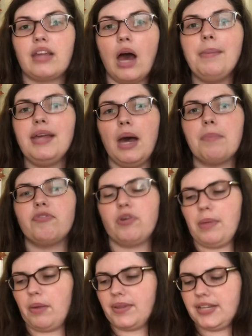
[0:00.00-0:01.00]
Coming up for
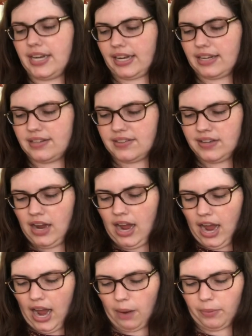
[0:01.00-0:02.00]
me with Dickens,
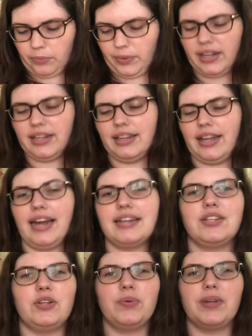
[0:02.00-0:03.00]
I would really like
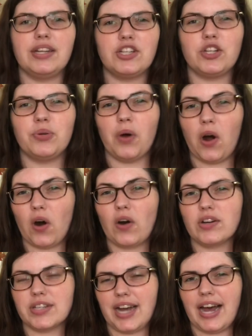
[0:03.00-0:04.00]
to get to
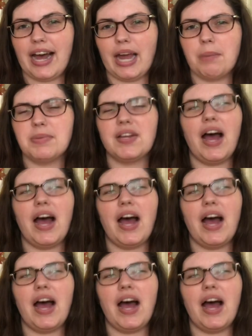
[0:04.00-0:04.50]
Hard Times.